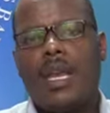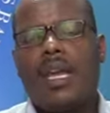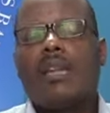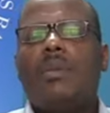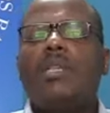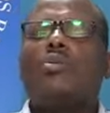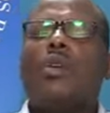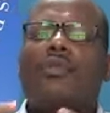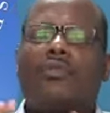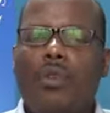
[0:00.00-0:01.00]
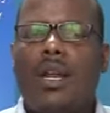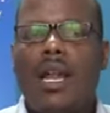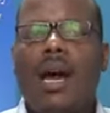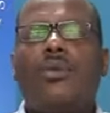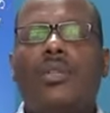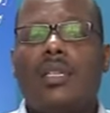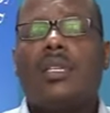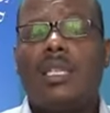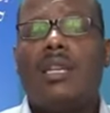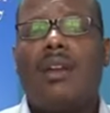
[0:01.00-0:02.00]
That means we have to allow
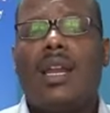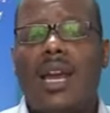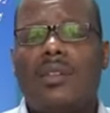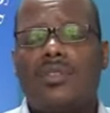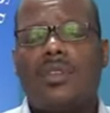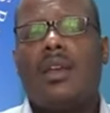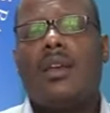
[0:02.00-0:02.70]
Jesus in our lives,